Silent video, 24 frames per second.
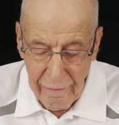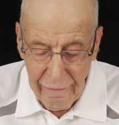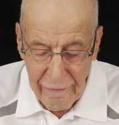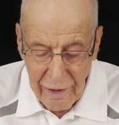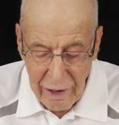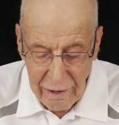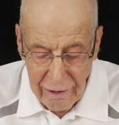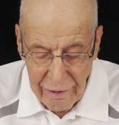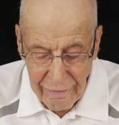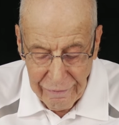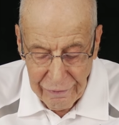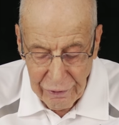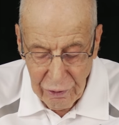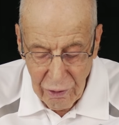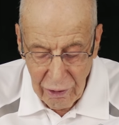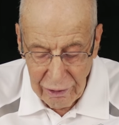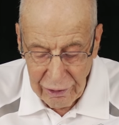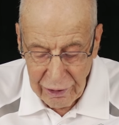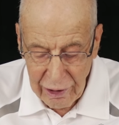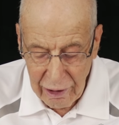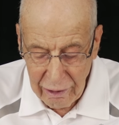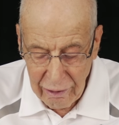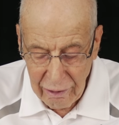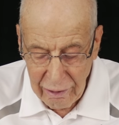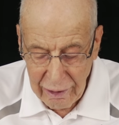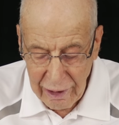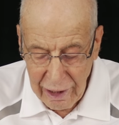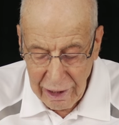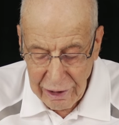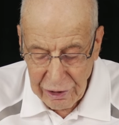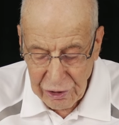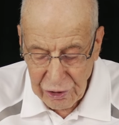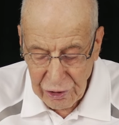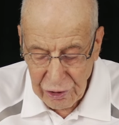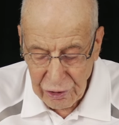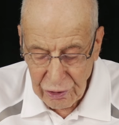Very few
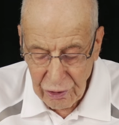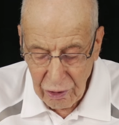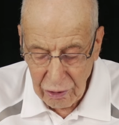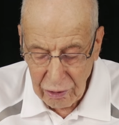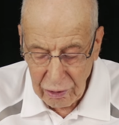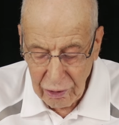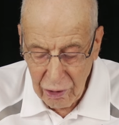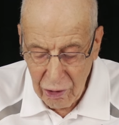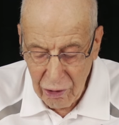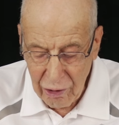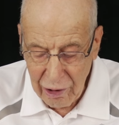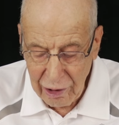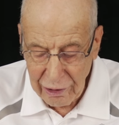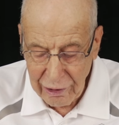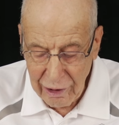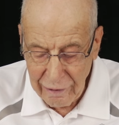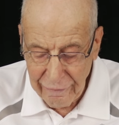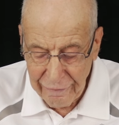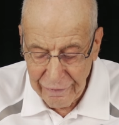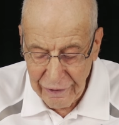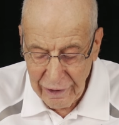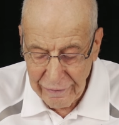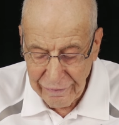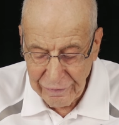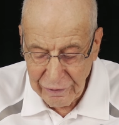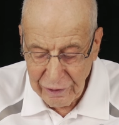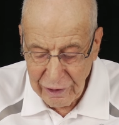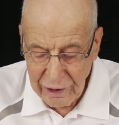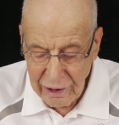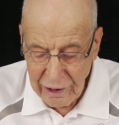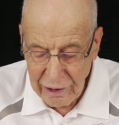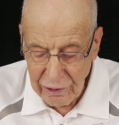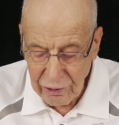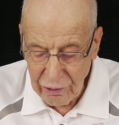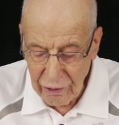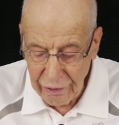interrogations took longer than
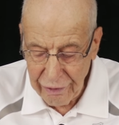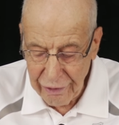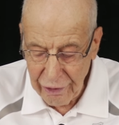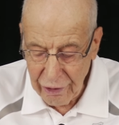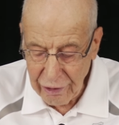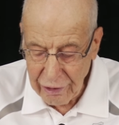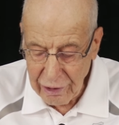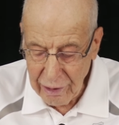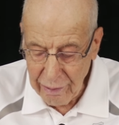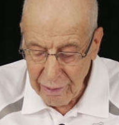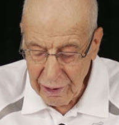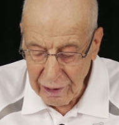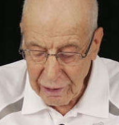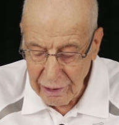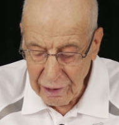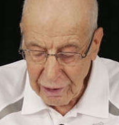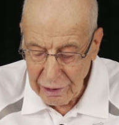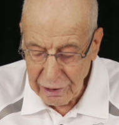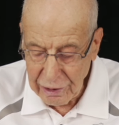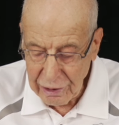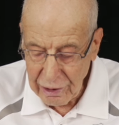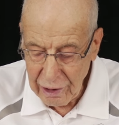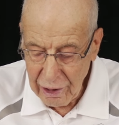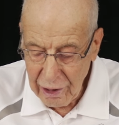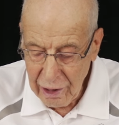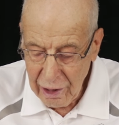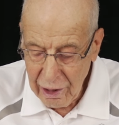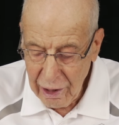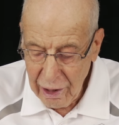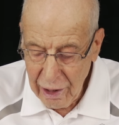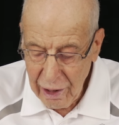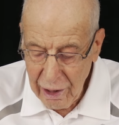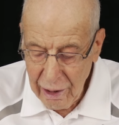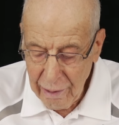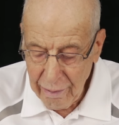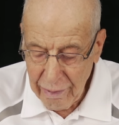15 to 30 minutes.
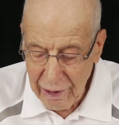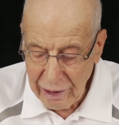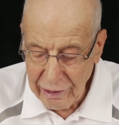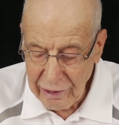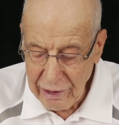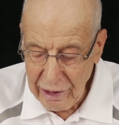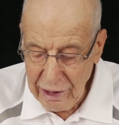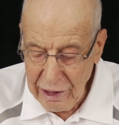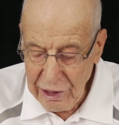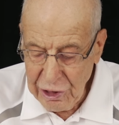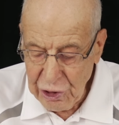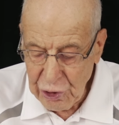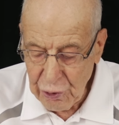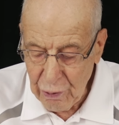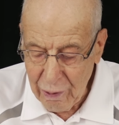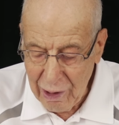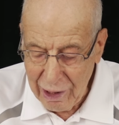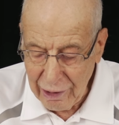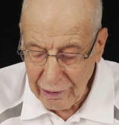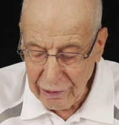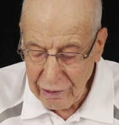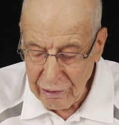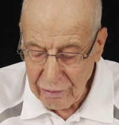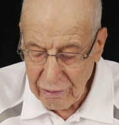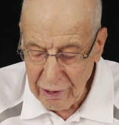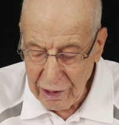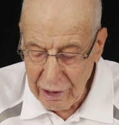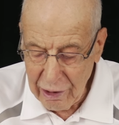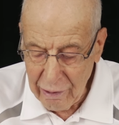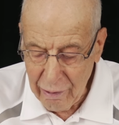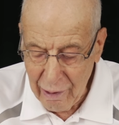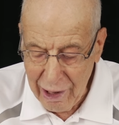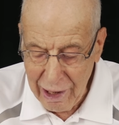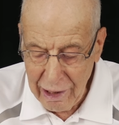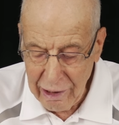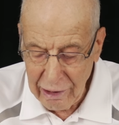But each one
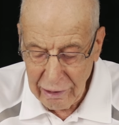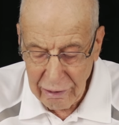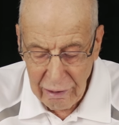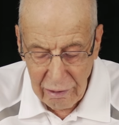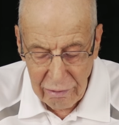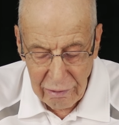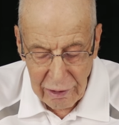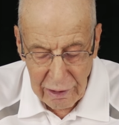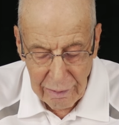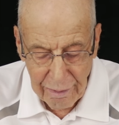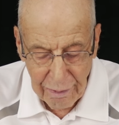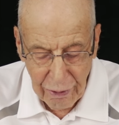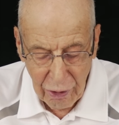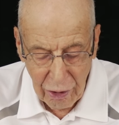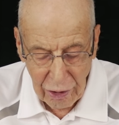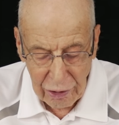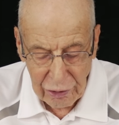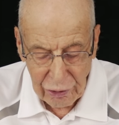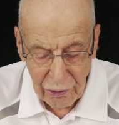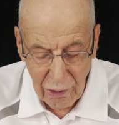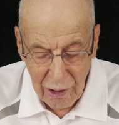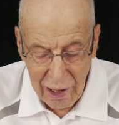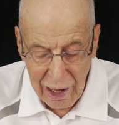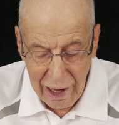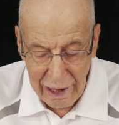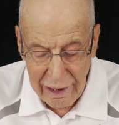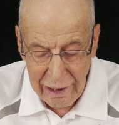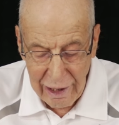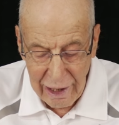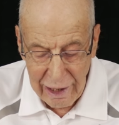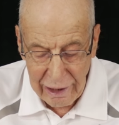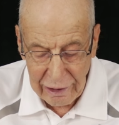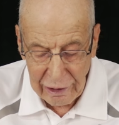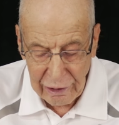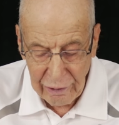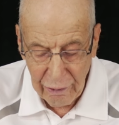required a report to
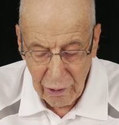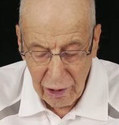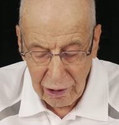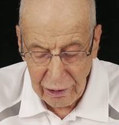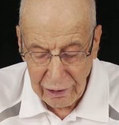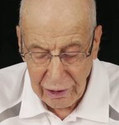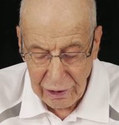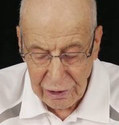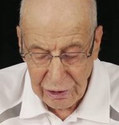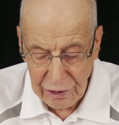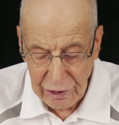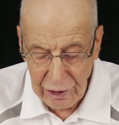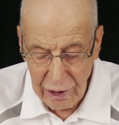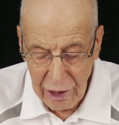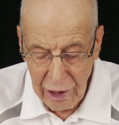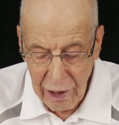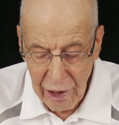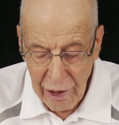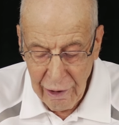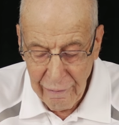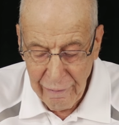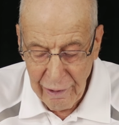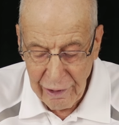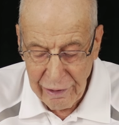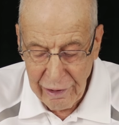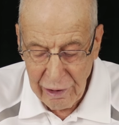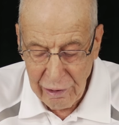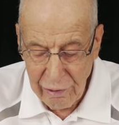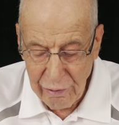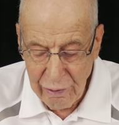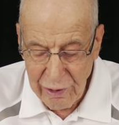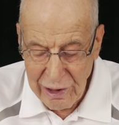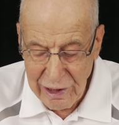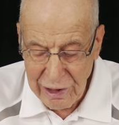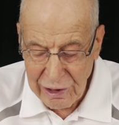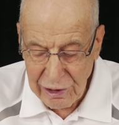higher headquarters with a
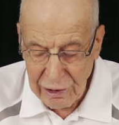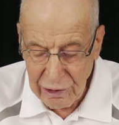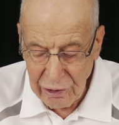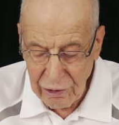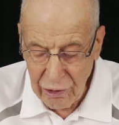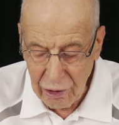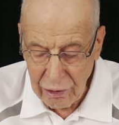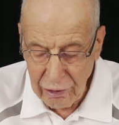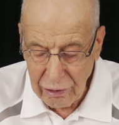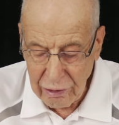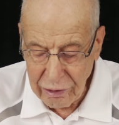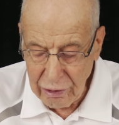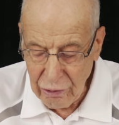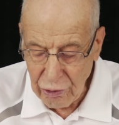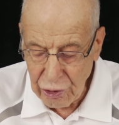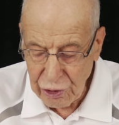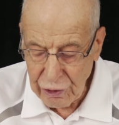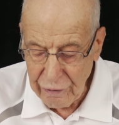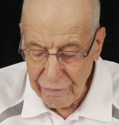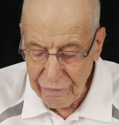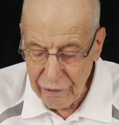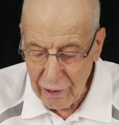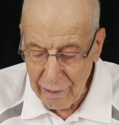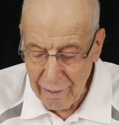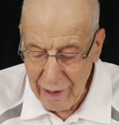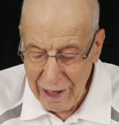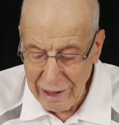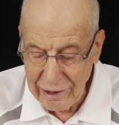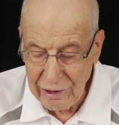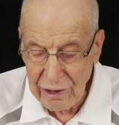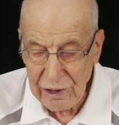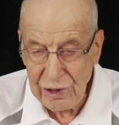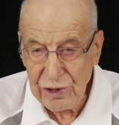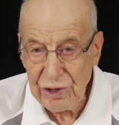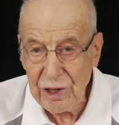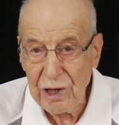reasoned conclusion for my
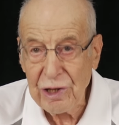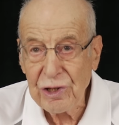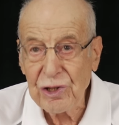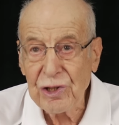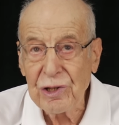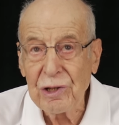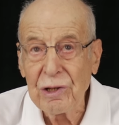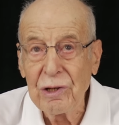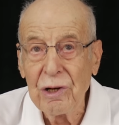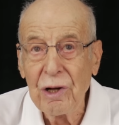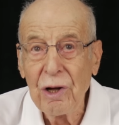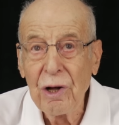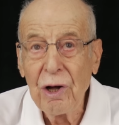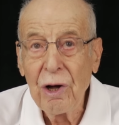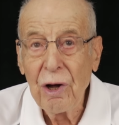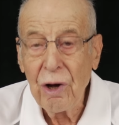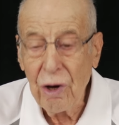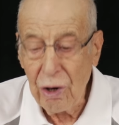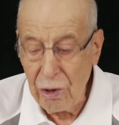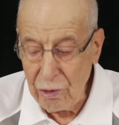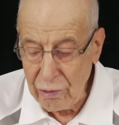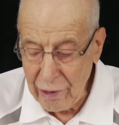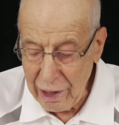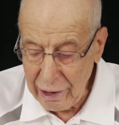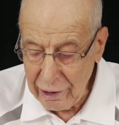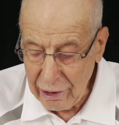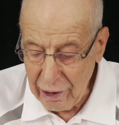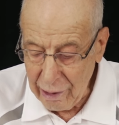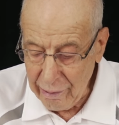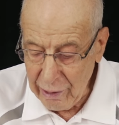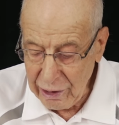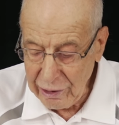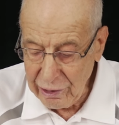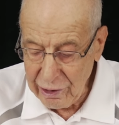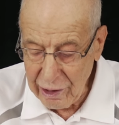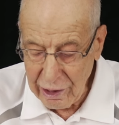decision or
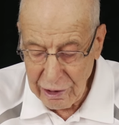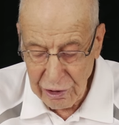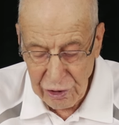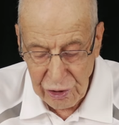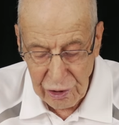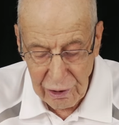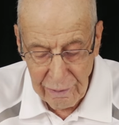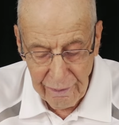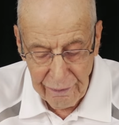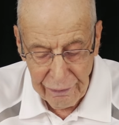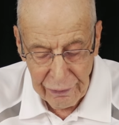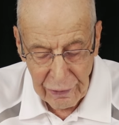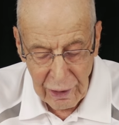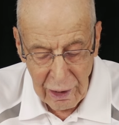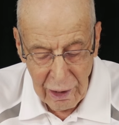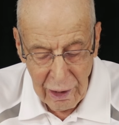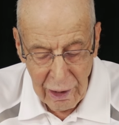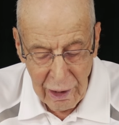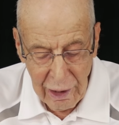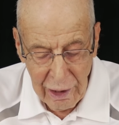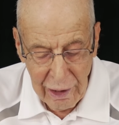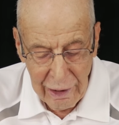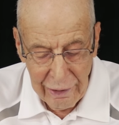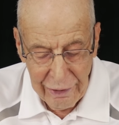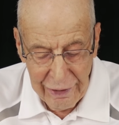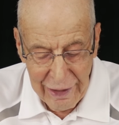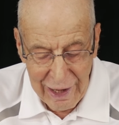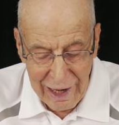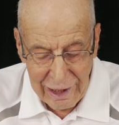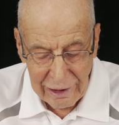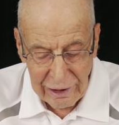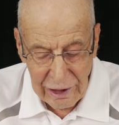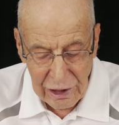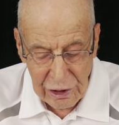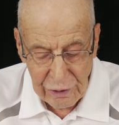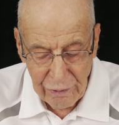recommendation.
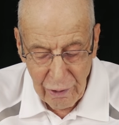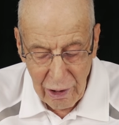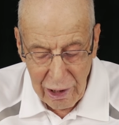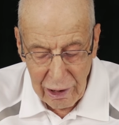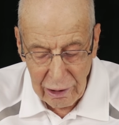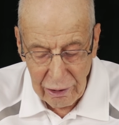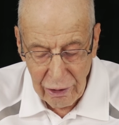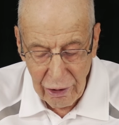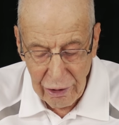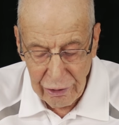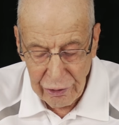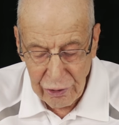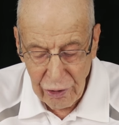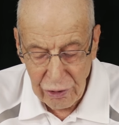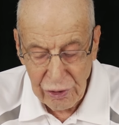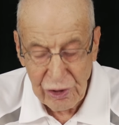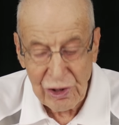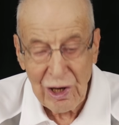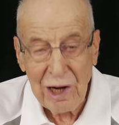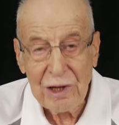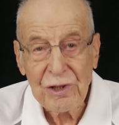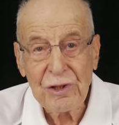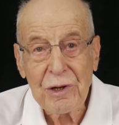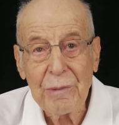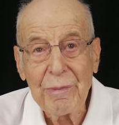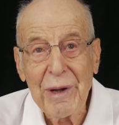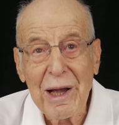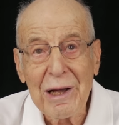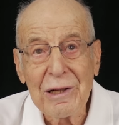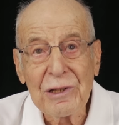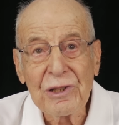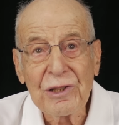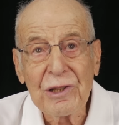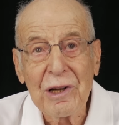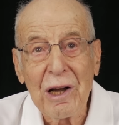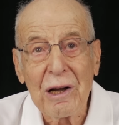That is where I learned to judge a
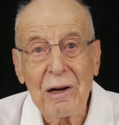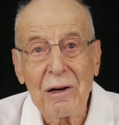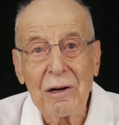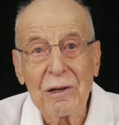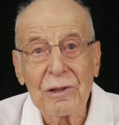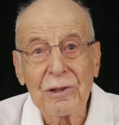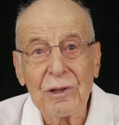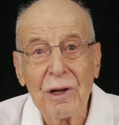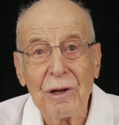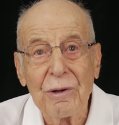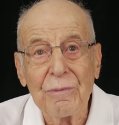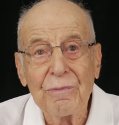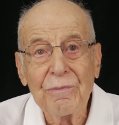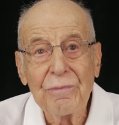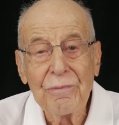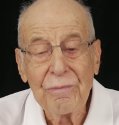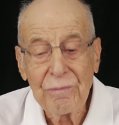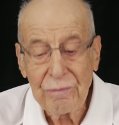man's character.